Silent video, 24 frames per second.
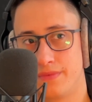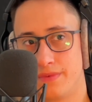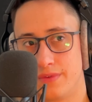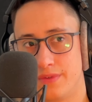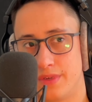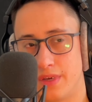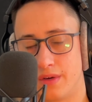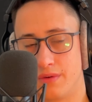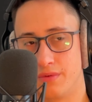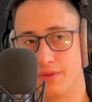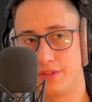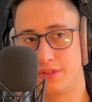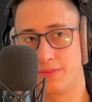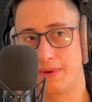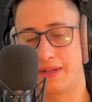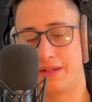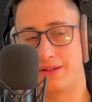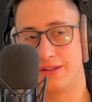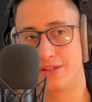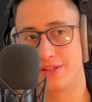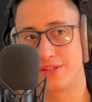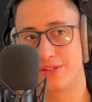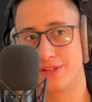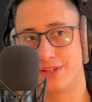It's like, well, it's about
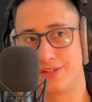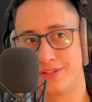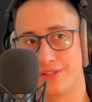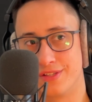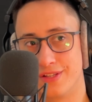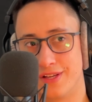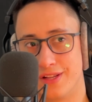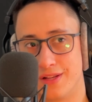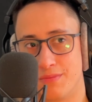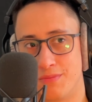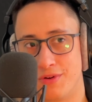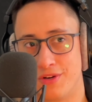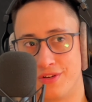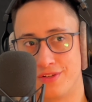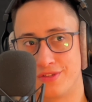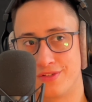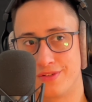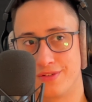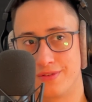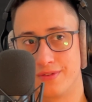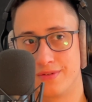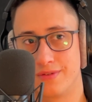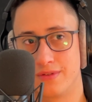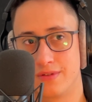listening to the other
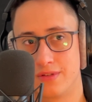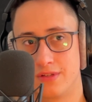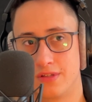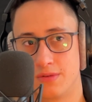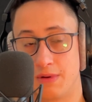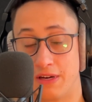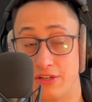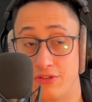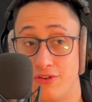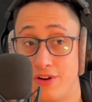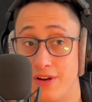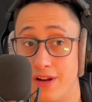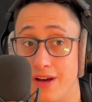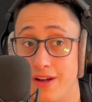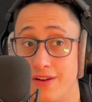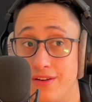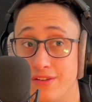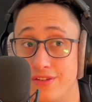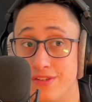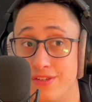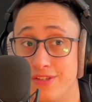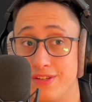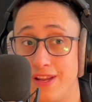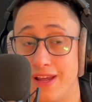person. It's about trying to
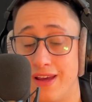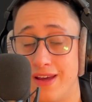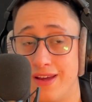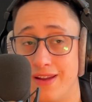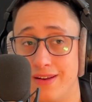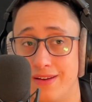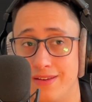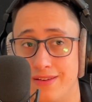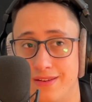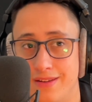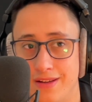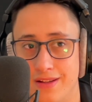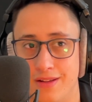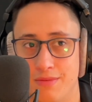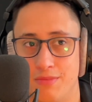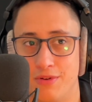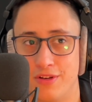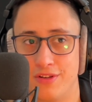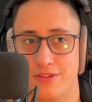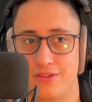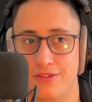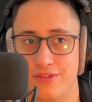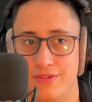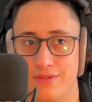understand the other
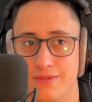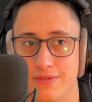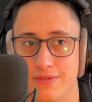person.